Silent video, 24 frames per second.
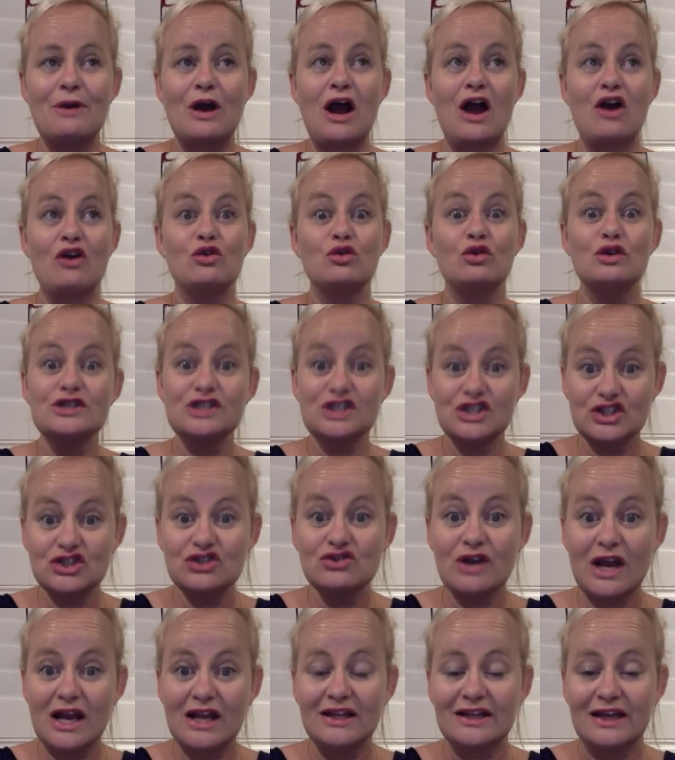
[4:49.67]
across
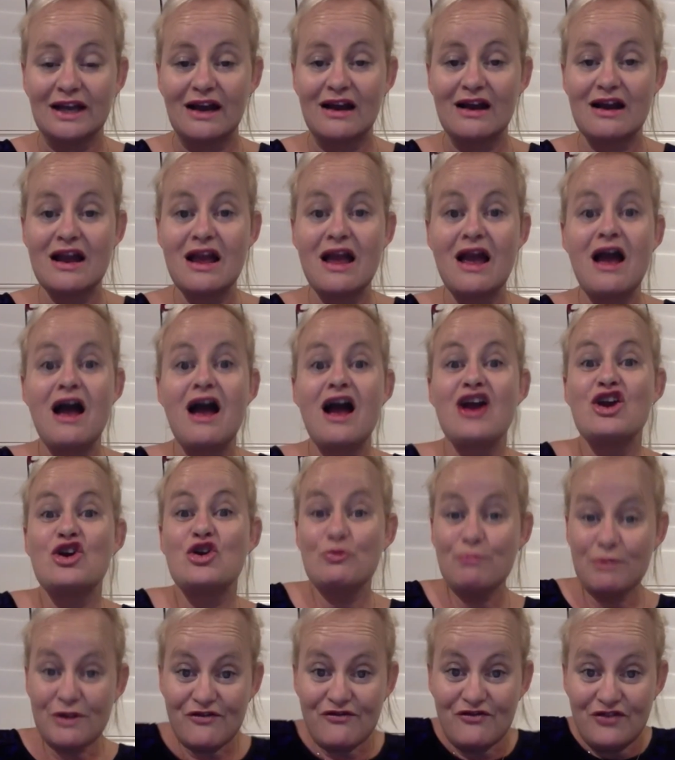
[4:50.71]
Australia
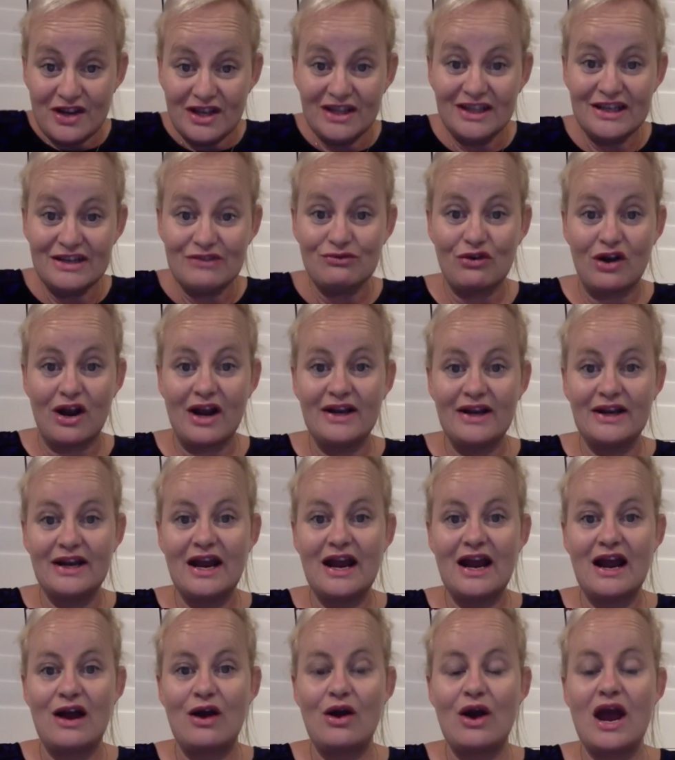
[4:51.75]
could be feeling right
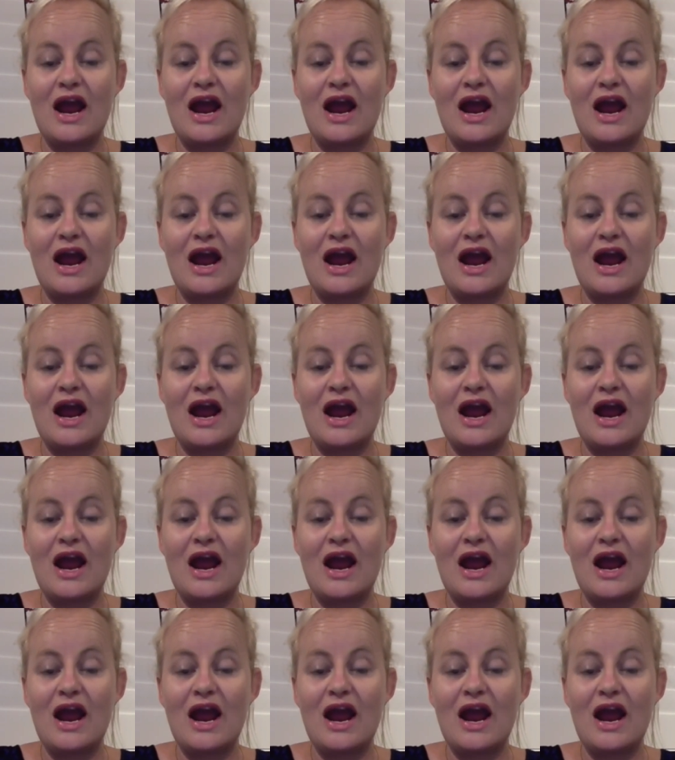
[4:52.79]
now.